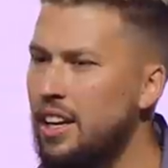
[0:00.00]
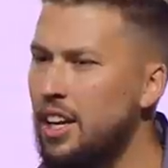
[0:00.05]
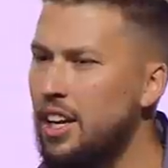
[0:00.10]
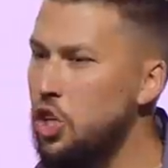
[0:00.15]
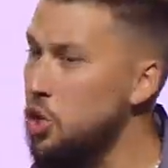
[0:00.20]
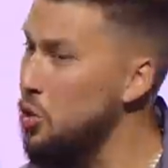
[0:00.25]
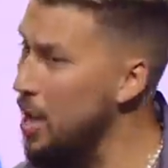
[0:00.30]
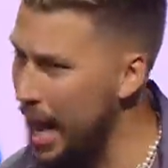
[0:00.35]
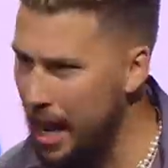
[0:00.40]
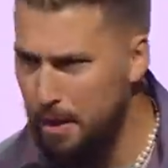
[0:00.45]

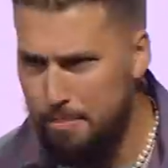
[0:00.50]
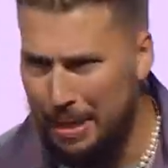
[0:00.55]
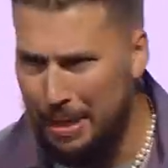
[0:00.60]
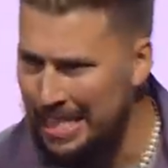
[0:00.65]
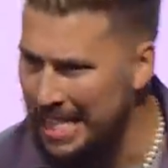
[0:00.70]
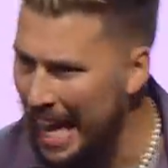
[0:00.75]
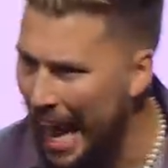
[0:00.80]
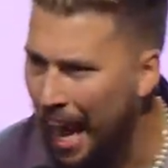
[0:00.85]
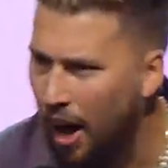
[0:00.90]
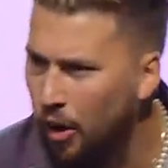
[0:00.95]
you can't be
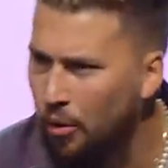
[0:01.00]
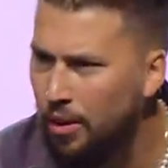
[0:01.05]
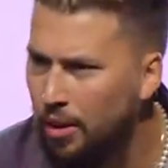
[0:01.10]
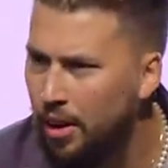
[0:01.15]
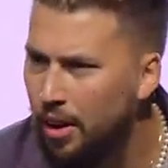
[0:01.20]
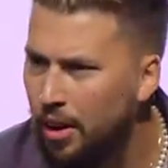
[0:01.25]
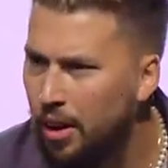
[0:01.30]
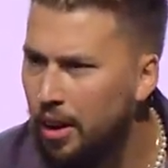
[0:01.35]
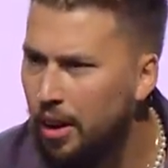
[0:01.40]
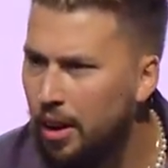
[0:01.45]
down,
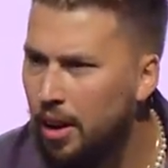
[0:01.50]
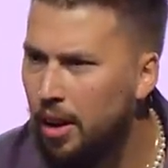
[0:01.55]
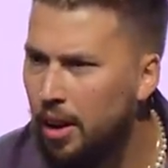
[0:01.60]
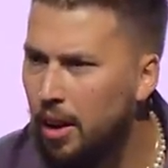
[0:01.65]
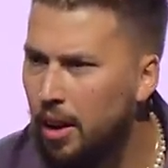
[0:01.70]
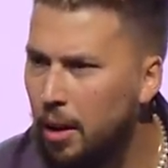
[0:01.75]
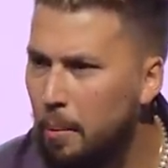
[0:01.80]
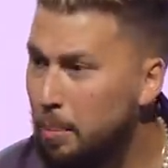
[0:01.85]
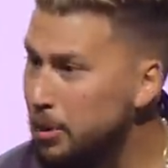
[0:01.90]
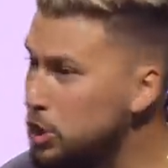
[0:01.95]

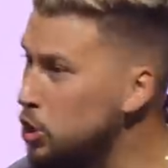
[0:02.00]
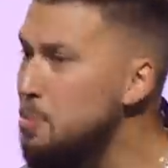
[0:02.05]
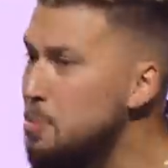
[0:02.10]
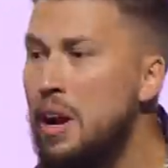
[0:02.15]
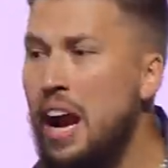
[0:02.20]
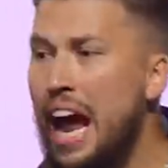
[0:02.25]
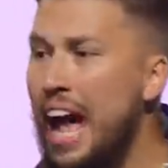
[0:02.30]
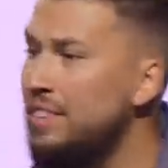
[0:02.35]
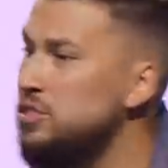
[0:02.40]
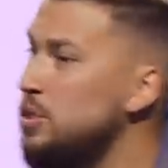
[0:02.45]
but you
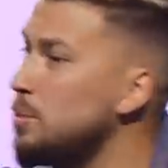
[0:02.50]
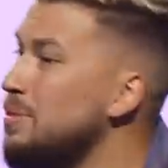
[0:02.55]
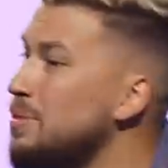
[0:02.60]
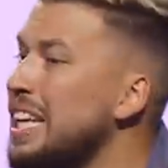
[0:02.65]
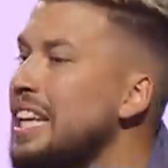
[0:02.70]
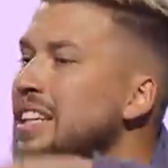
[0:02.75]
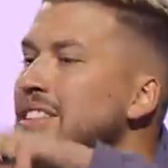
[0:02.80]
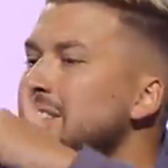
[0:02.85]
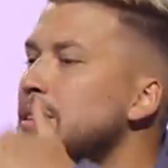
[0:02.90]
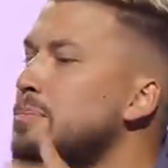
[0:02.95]
better have some
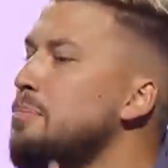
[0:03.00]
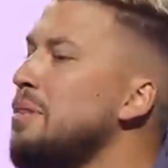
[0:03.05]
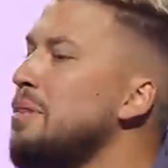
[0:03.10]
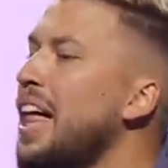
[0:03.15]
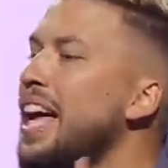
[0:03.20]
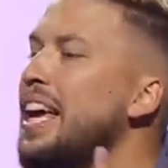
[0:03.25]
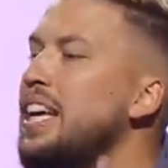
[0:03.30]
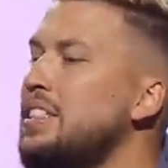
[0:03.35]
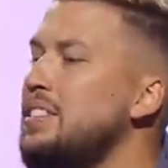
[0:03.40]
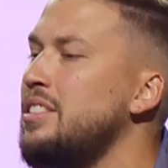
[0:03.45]
things in
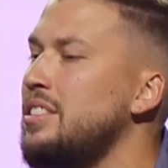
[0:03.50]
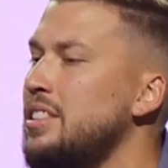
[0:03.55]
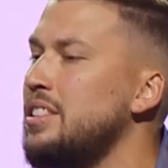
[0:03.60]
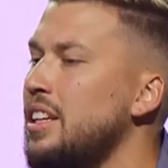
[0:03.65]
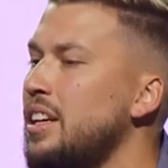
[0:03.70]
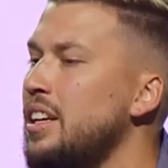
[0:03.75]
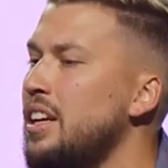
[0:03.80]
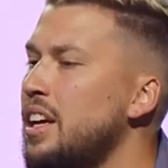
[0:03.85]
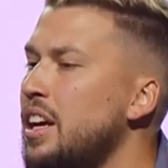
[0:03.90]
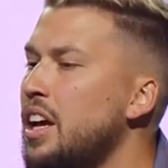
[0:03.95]
place.
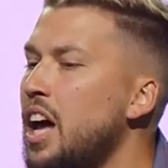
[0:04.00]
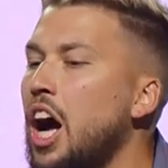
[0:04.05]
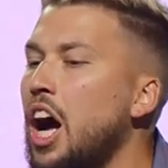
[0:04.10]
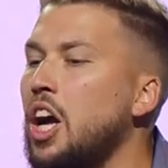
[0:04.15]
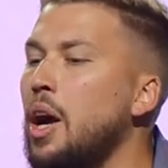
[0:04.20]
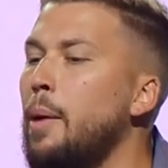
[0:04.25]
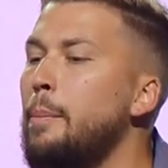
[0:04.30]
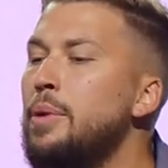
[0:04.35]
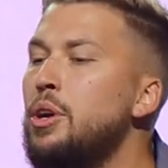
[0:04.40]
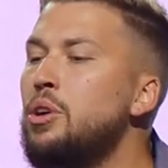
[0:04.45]
A
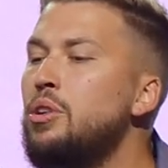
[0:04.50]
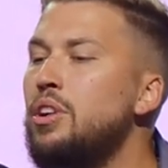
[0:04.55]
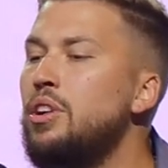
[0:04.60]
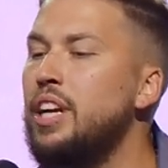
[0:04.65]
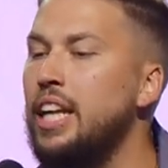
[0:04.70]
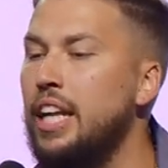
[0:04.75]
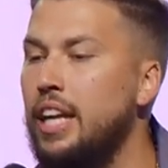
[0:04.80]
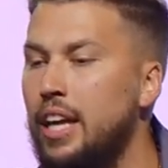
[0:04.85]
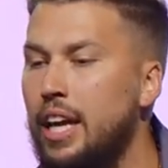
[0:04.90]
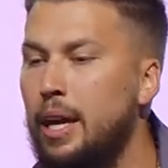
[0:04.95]

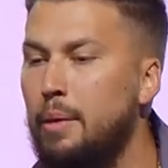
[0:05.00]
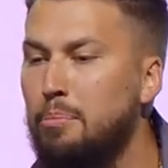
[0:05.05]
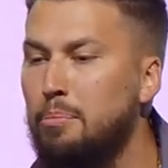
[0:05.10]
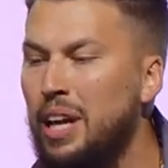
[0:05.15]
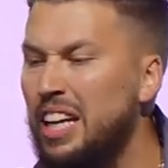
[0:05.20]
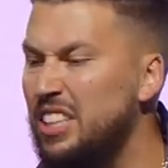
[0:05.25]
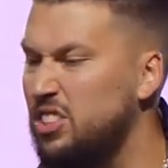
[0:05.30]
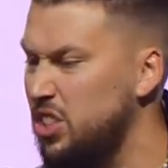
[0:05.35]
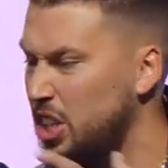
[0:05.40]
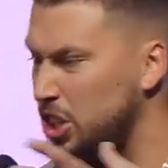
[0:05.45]
community in
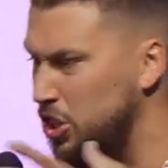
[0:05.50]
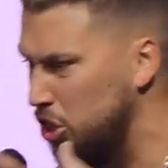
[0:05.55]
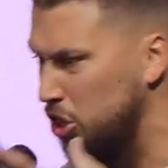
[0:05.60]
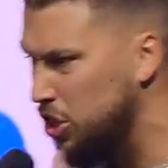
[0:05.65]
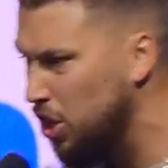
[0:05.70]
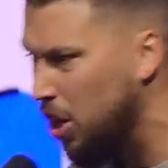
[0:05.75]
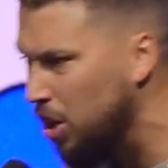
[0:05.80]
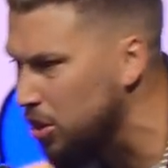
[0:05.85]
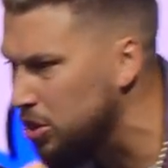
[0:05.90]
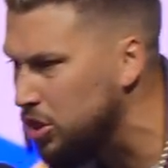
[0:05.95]
place, a
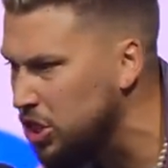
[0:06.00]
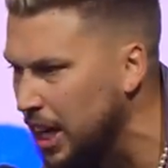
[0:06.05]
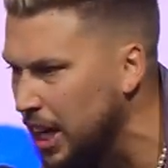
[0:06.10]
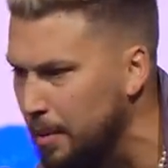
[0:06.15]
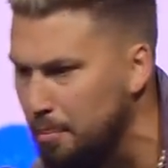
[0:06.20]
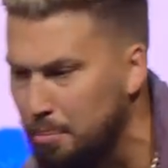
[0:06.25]
church in